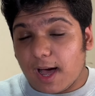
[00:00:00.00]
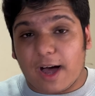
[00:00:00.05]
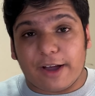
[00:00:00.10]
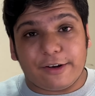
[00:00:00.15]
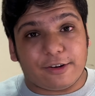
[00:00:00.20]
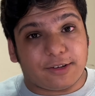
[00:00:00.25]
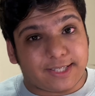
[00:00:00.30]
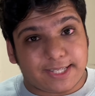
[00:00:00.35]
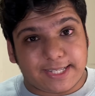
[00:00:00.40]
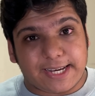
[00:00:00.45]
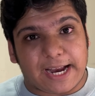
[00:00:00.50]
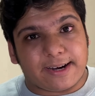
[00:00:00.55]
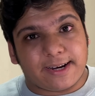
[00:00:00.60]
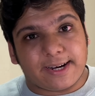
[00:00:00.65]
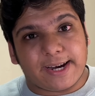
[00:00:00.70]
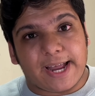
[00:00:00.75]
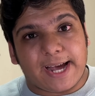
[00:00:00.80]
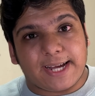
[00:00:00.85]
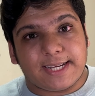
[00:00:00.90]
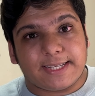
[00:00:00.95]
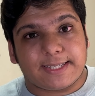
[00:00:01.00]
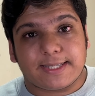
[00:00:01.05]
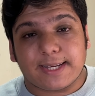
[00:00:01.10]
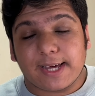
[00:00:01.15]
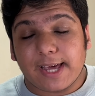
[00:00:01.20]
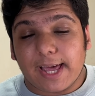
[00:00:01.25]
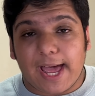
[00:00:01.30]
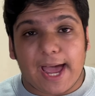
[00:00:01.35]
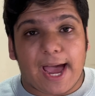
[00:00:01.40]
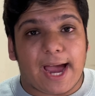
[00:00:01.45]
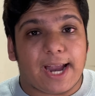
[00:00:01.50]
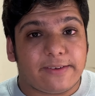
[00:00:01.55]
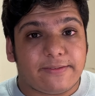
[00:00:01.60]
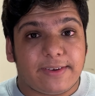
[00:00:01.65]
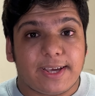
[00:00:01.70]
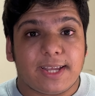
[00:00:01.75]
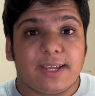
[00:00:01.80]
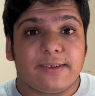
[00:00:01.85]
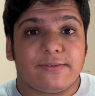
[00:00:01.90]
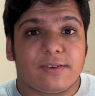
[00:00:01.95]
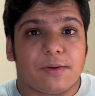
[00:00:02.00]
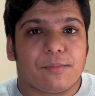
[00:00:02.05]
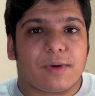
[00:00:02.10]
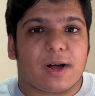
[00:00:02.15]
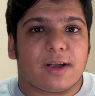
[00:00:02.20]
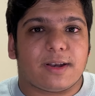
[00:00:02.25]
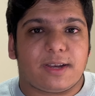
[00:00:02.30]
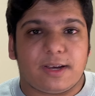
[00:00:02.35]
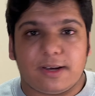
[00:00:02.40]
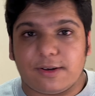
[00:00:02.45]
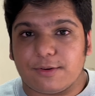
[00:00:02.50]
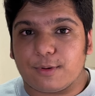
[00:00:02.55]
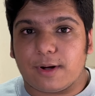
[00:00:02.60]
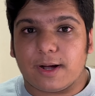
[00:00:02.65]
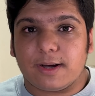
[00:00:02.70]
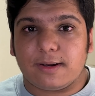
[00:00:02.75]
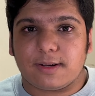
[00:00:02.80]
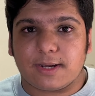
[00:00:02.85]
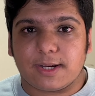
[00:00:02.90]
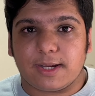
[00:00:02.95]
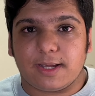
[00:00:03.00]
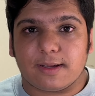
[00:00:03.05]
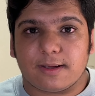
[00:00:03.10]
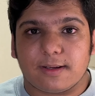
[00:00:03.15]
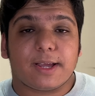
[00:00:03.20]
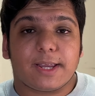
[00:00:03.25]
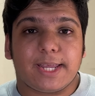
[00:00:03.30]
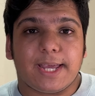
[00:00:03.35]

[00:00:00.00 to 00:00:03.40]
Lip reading: are not standardized and vary from country to country.